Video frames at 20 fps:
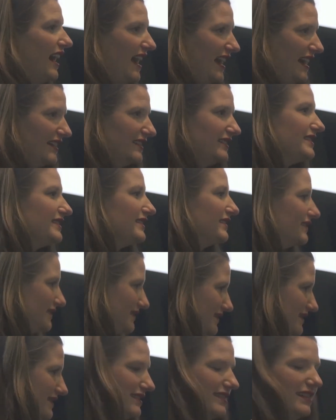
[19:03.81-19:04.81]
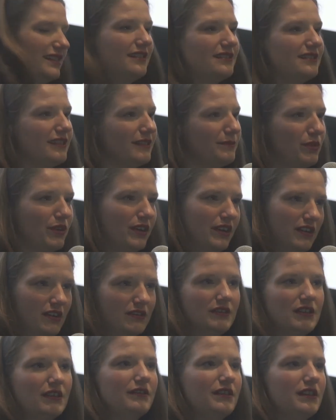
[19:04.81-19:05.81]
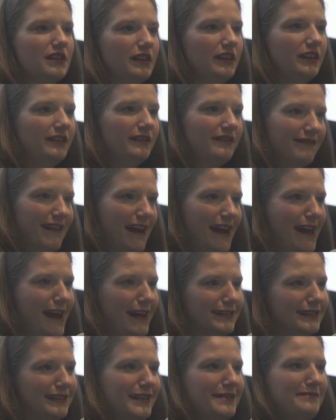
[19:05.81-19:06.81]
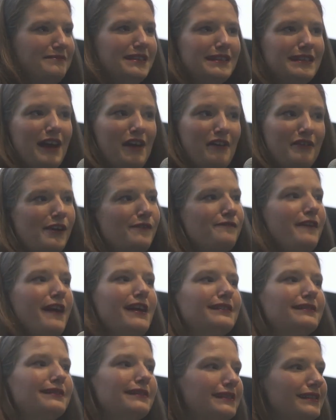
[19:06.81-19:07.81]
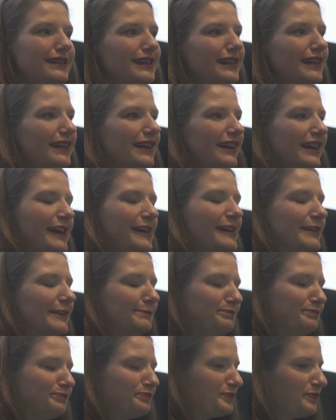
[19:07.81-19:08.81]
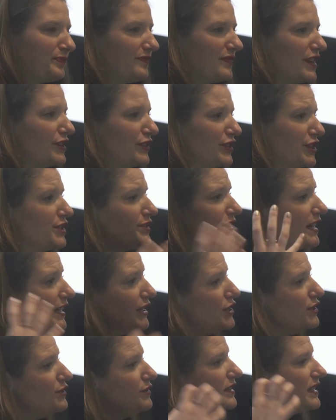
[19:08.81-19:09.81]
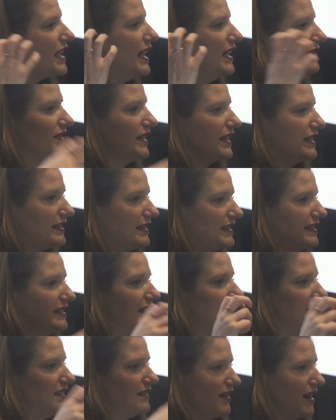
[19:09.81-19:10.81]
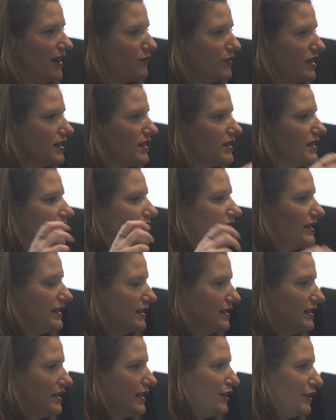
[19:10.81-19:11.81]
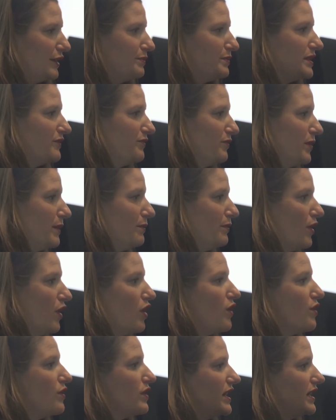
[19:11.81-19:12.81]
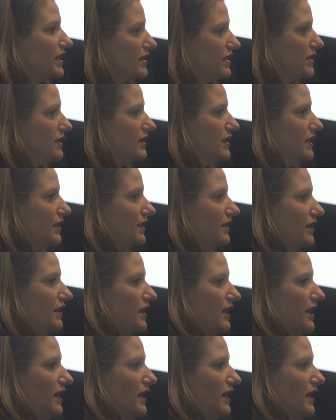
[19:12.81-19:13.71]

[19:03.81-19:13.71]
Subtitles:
And to Dana's point also earlier, I asked them to tell their friends. So you can use kind of existing networks and existing groups of people or existing